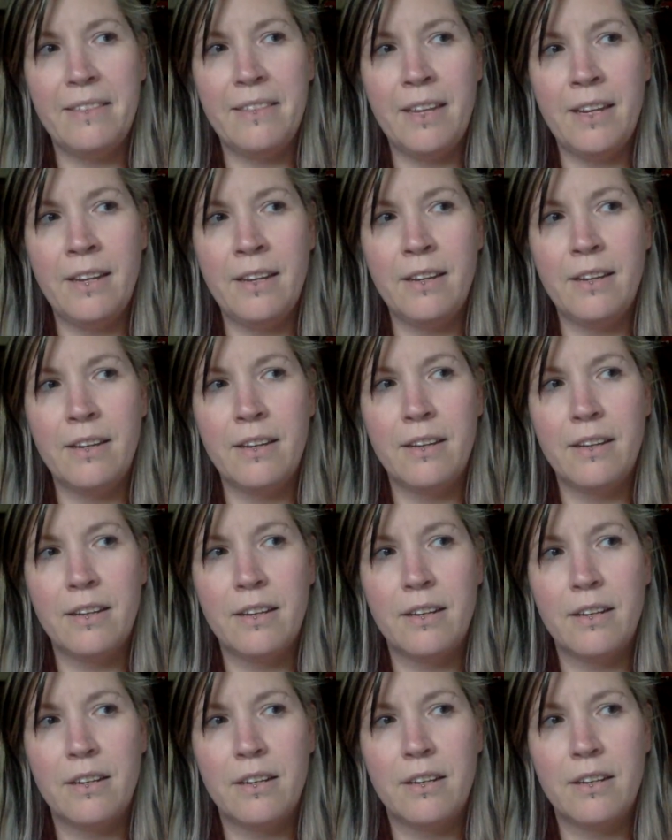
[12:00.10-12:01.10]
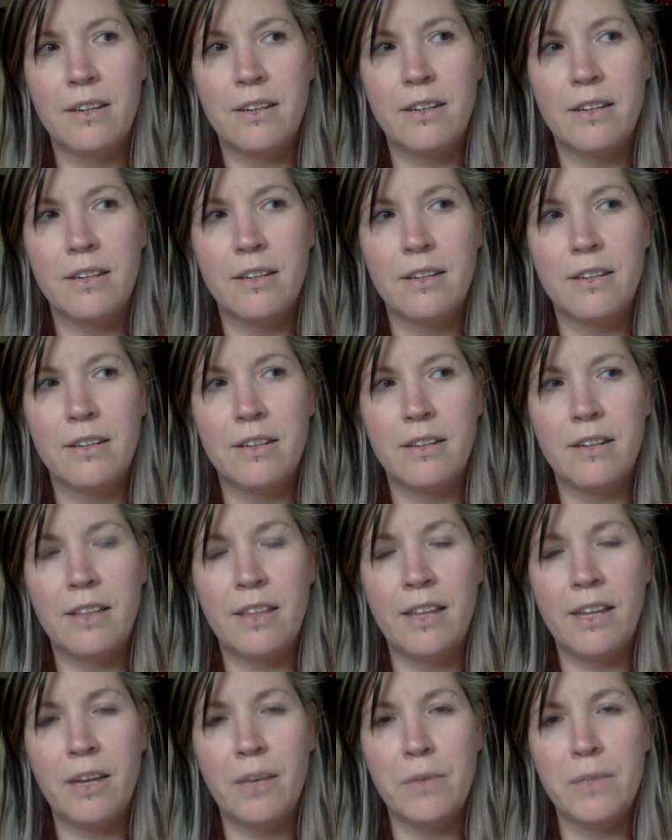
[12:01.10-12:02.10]
think
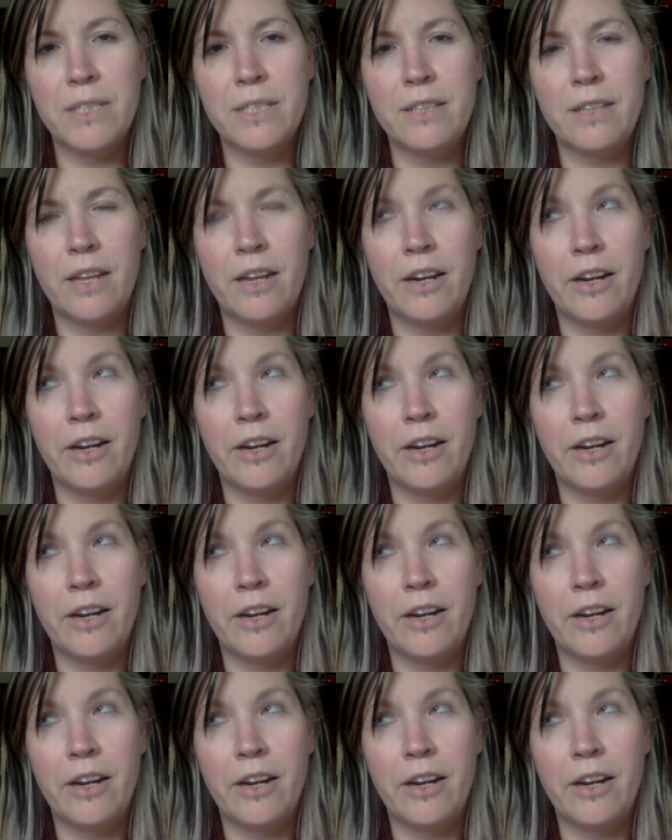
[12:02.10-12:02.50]
I was,